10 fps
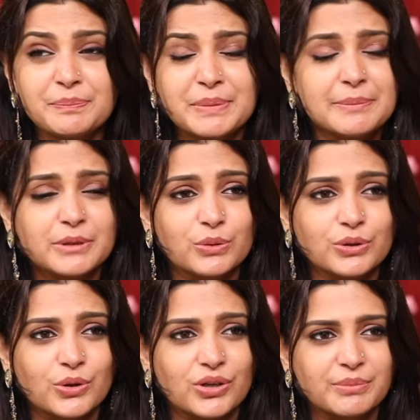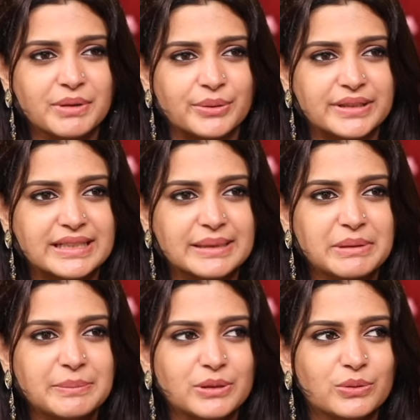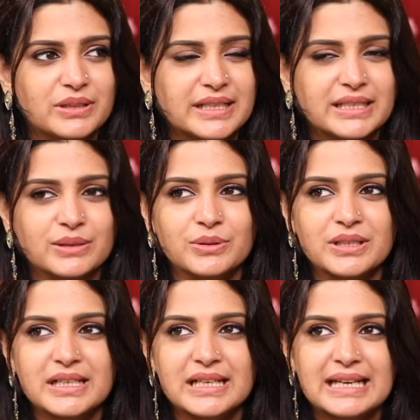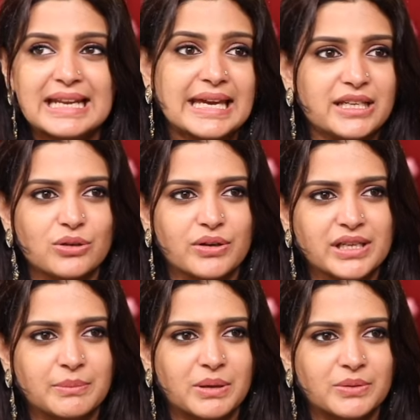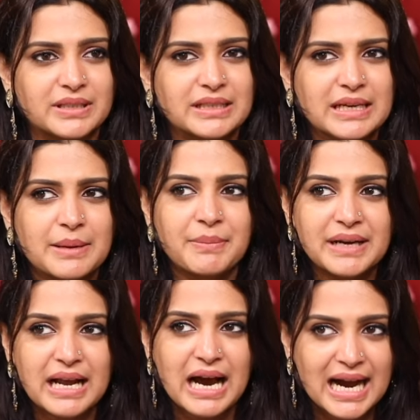people don't talk about it. Like people don't like, you know, like talking about it. But